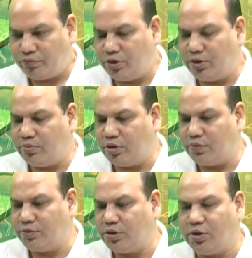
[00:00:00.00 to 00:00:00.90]
Number
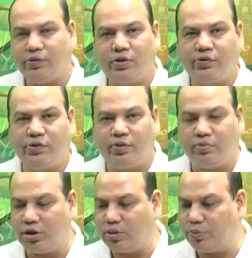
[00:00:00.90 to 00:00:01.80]
of shares received
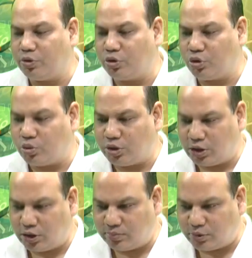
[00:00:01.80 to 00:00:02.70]
upon
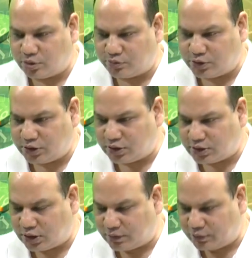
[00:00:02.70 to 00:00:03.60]
total number of
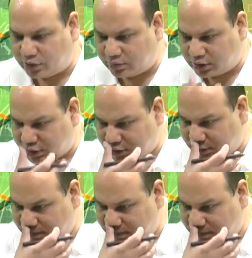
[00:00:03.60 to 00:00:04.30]
shares after merger.